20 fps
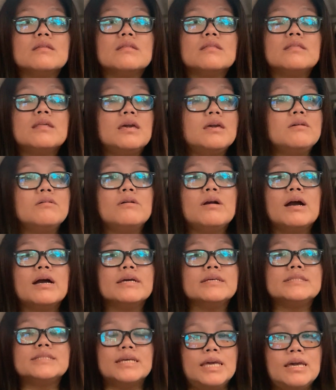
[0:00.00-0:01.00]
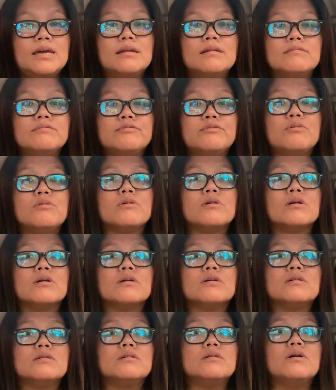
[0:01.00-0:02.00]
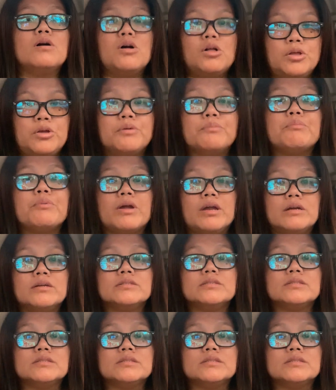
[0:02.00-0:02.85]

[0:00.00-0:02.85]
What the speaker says: thank you guys again for all your prayers.